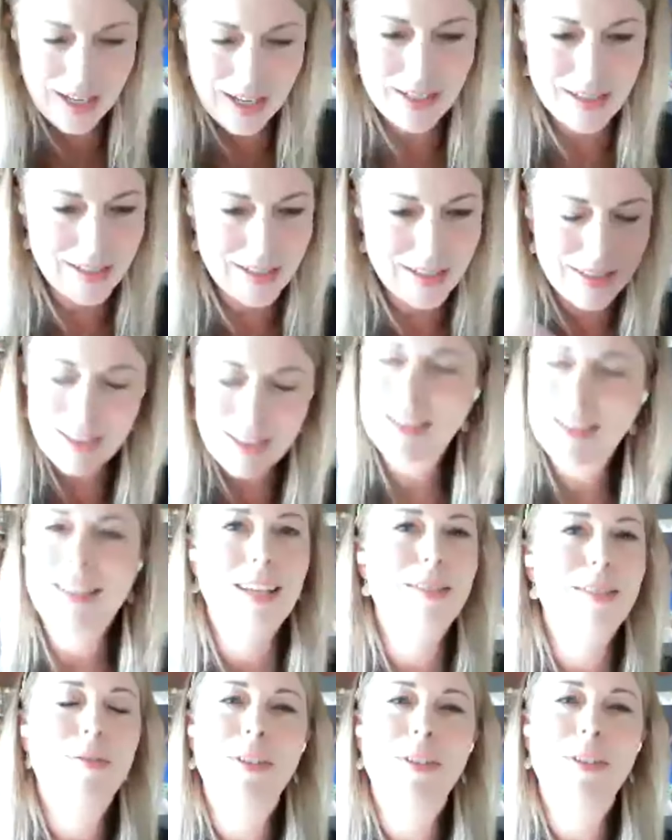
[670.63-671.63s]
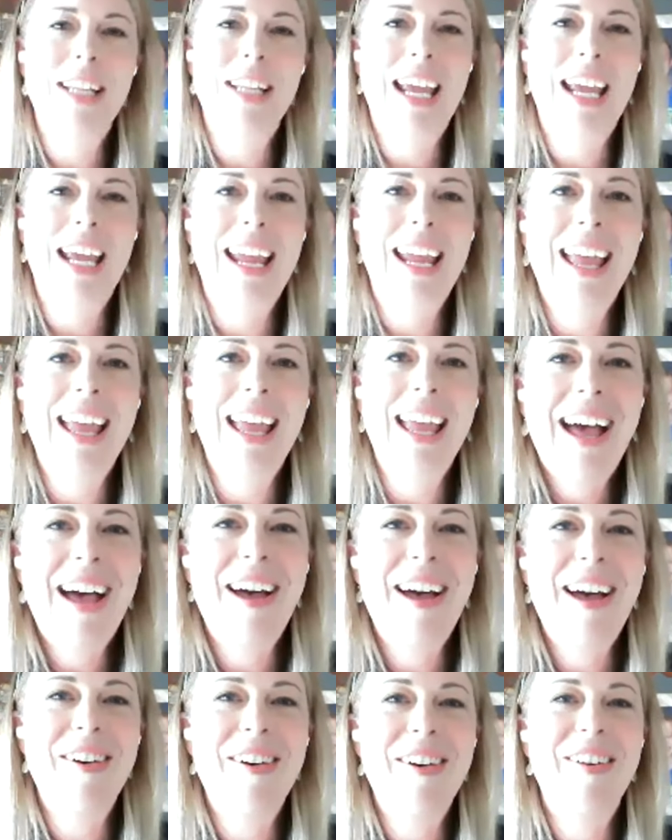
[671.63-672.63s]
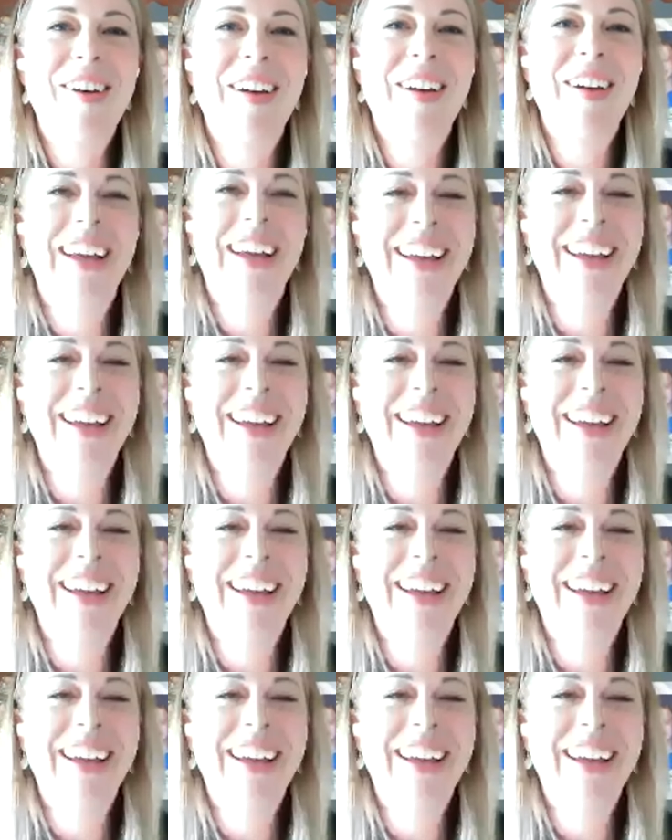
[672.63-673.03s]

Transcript: it is a successful day. Uh,